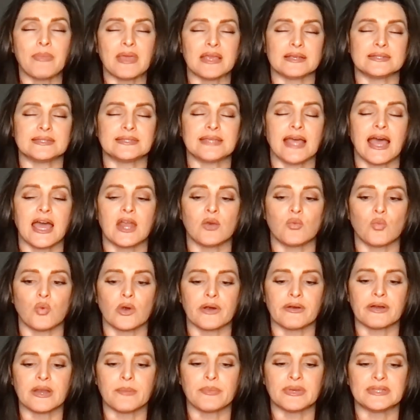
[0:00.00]
being said,
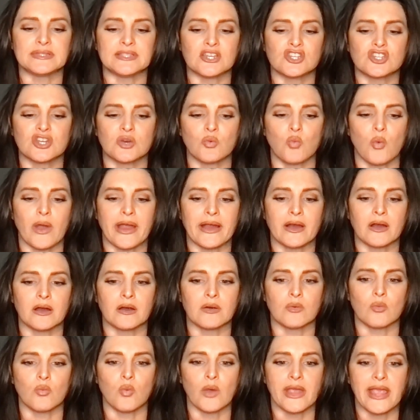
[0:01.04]
we're in a position
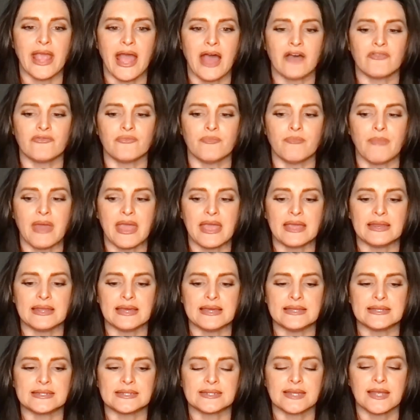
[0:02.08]
where we have made
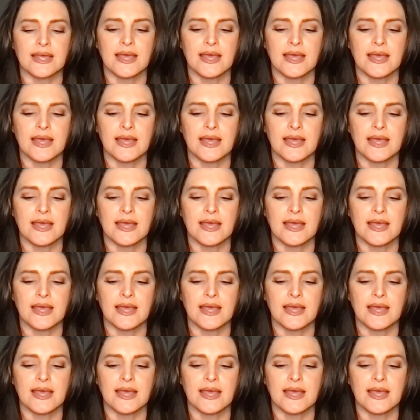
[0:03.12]
it